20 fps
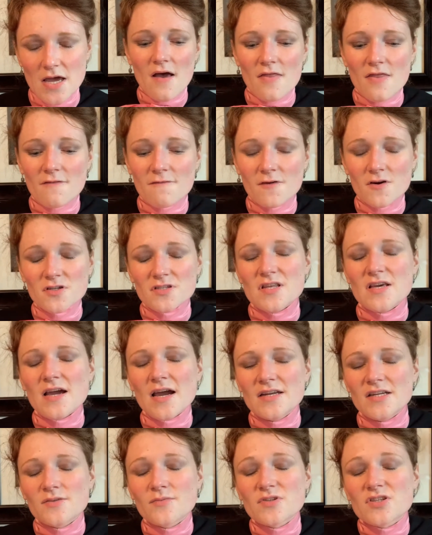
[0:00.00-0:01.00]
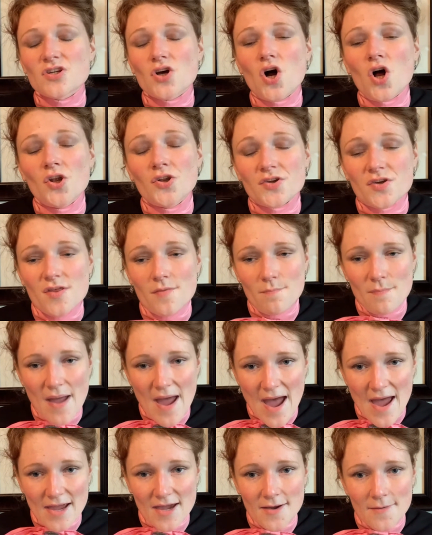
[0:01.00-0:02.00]
The first thing I did was to alter the
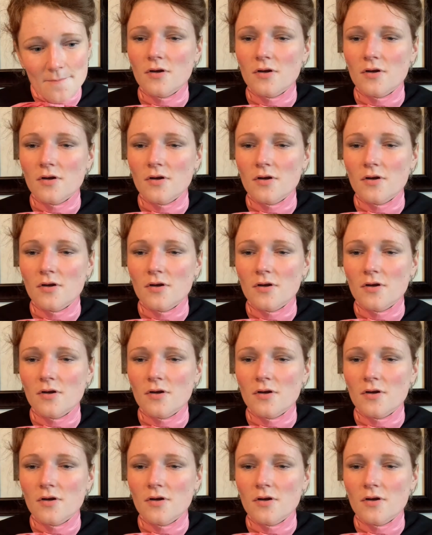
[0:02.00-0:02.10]
back.